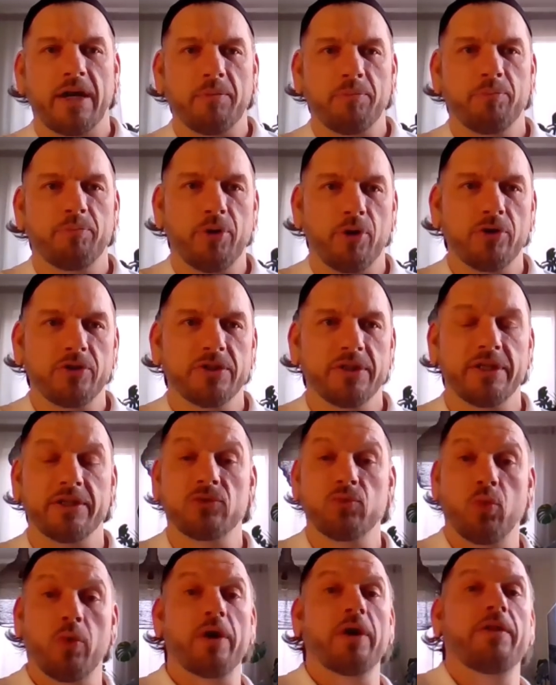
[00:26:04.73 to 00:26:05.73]
that
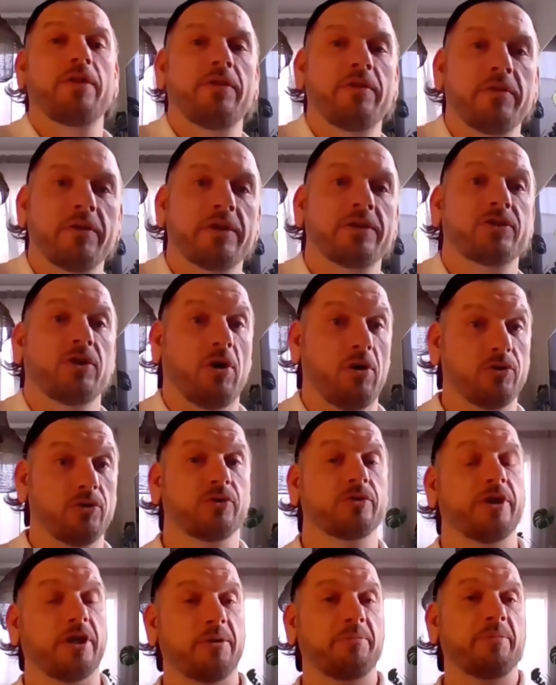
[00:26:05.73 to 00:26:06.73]
person is with is
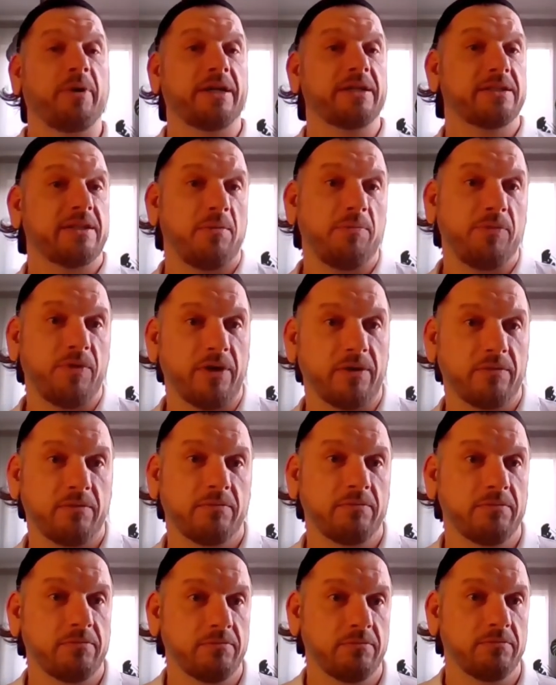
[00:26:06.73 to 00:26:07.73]
also going to buy something,
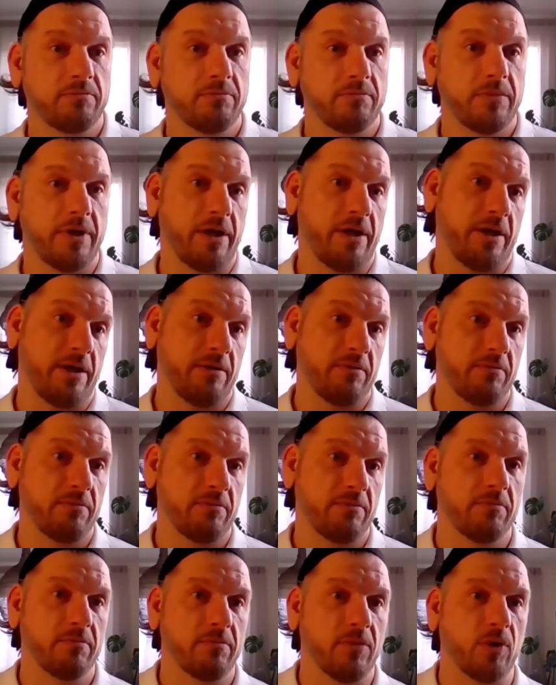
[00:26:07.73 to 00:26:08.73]
and
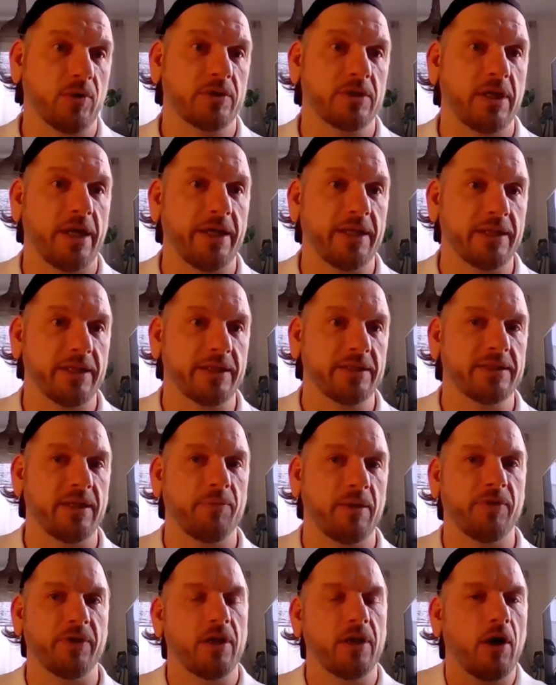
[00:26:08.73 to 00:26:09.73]
most likely
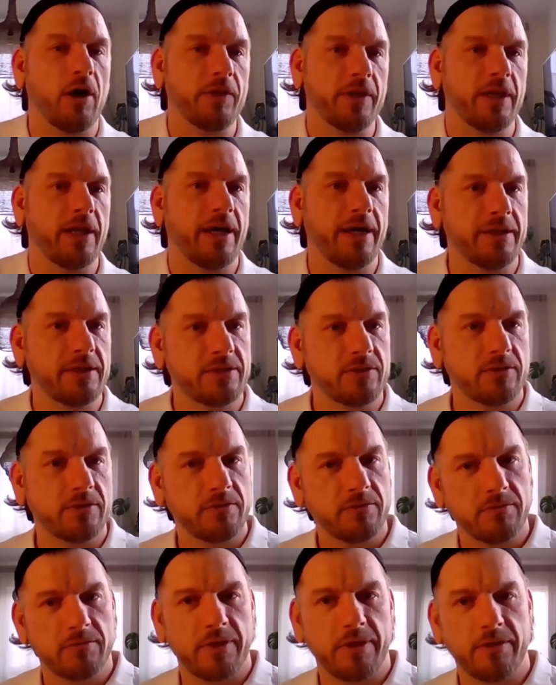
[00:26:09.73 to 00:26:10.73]
something along the
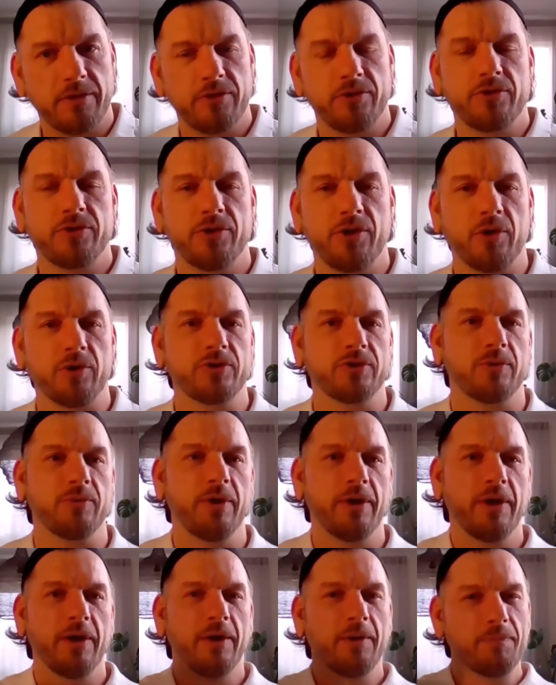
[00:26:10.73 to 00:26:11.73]
lines, so
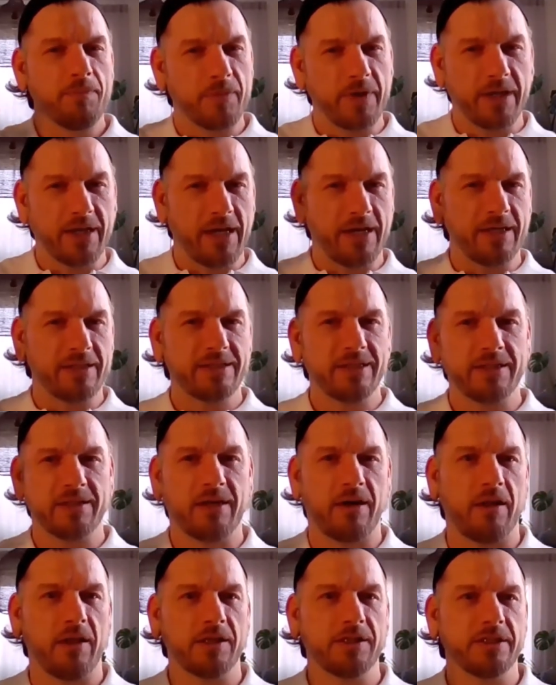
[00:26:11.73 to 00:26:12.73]
the kind of
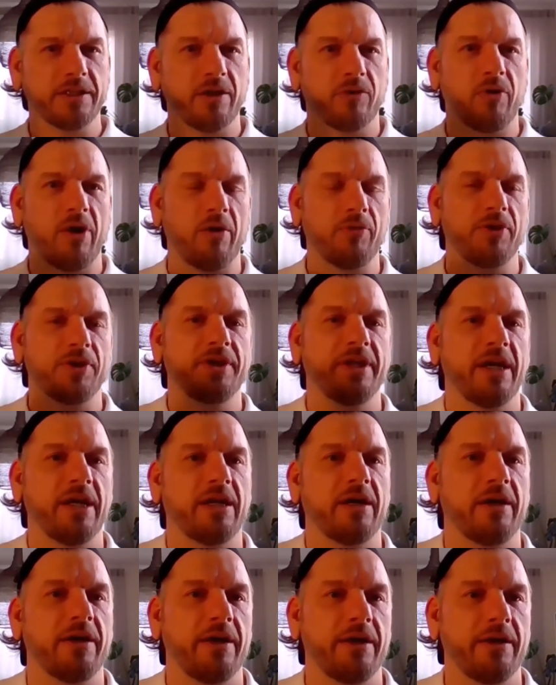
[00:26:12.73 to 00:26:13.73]
psychology around the
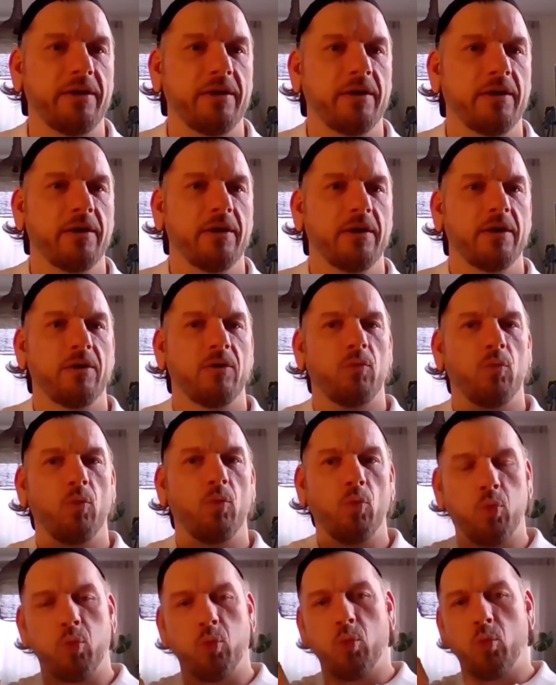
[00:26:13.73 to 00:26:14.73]
data and
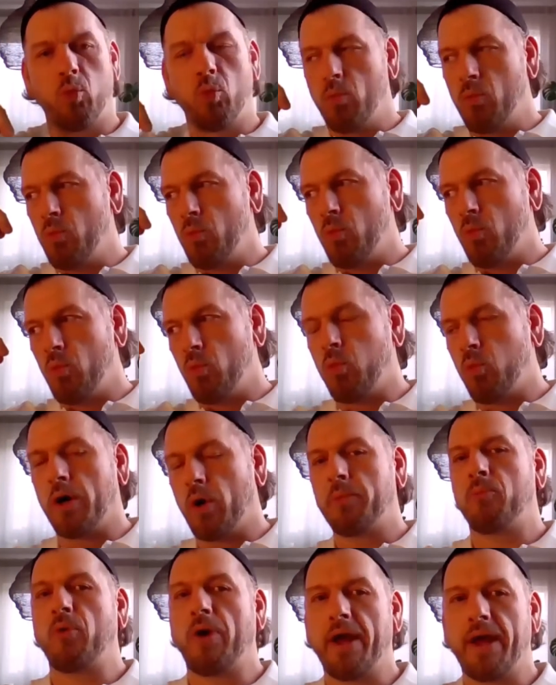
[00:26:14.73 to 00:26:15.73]

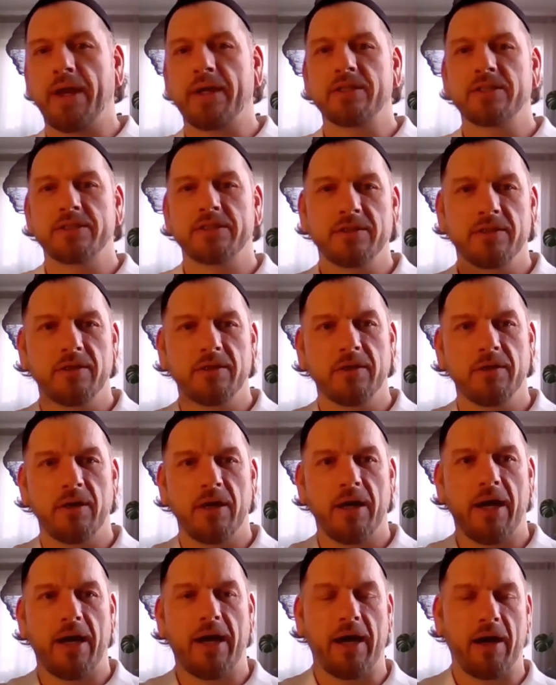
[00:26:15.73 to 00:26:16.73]
what brands,
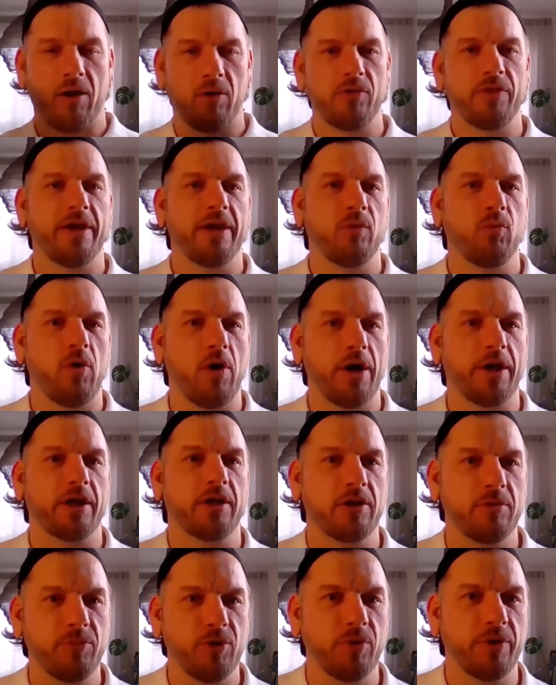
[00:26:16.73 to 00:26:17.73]
how they
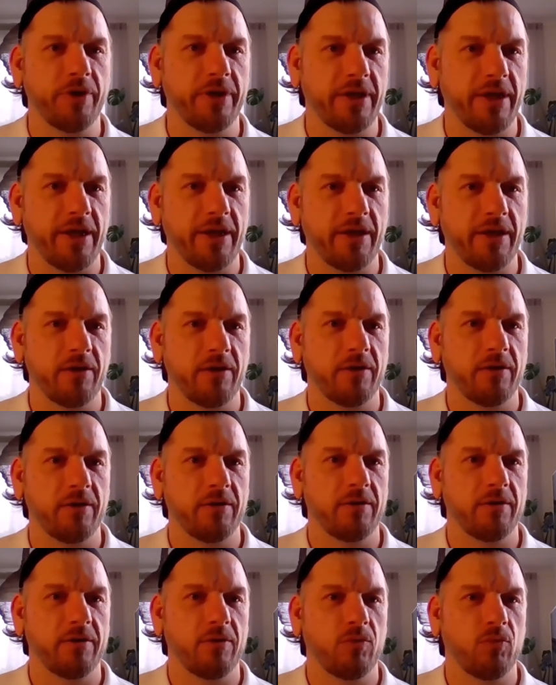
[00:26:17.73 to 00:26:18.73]
want to communicate
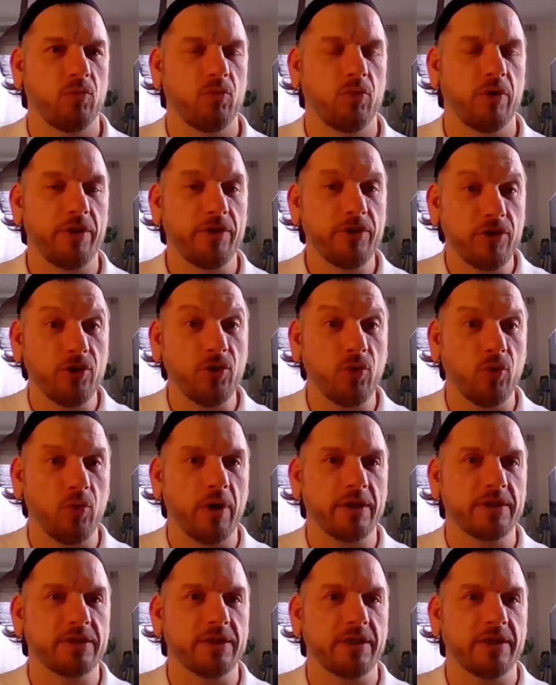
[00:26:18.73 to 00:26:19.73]
with
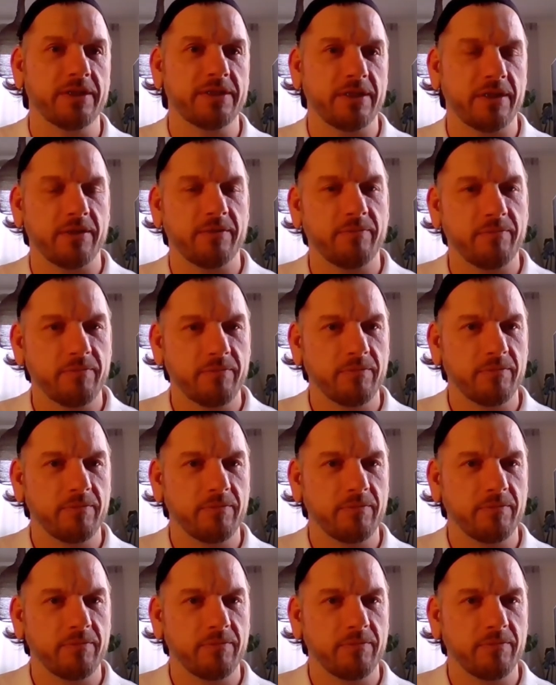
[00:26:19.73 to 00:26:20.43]
you as a